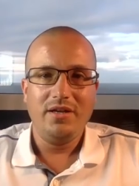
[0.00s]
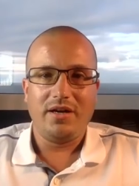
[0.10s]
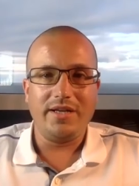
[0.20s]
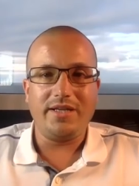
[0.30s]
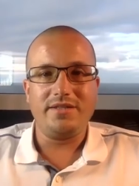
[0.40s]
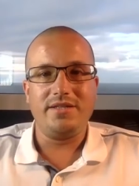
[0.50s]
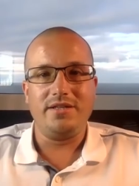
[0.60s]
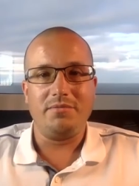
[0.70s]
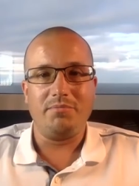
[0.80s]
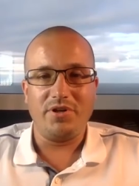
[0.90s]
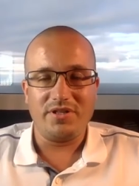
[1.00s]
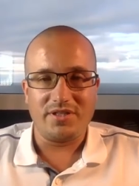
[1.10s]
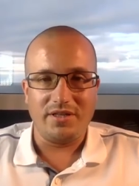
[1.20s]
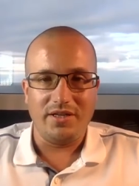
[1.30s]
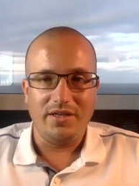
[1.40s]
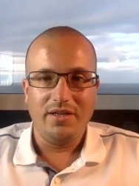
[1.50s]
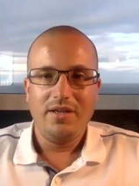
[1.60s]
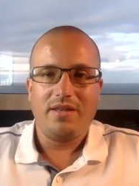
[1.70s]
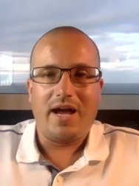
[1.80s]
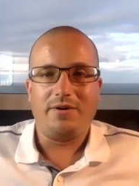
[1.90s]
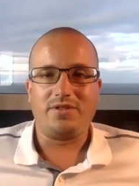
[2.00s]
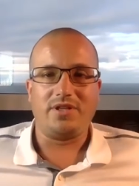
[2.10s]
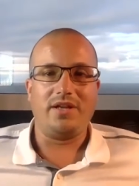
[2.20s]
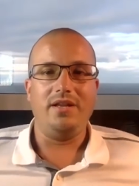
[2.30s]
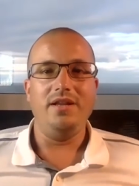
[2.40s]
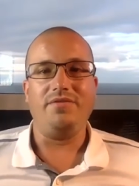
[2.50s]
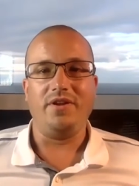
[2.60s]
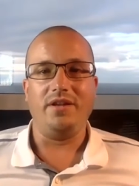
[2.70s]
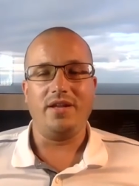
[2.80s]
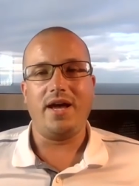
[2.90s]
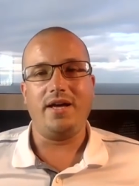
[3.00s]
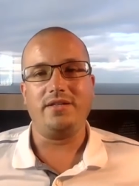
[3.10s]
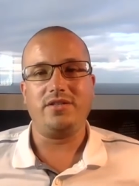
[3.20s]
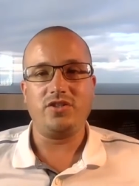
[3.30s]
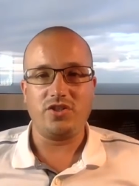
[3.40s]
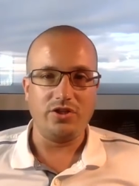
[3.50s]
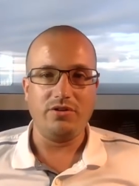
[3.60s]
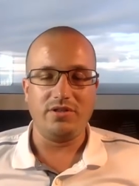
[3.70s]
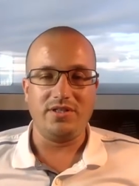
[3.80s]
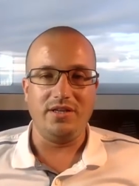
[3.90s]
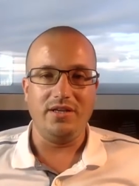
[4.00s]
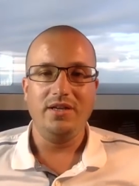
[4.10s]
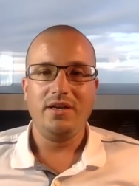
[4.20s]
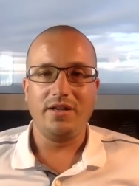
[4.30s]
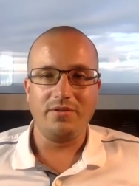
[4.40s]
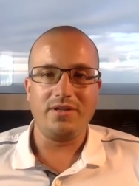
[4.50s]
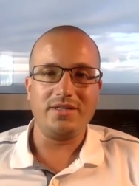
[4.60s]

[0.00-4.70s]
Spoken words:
I consider personally the house that I live in as security. I don't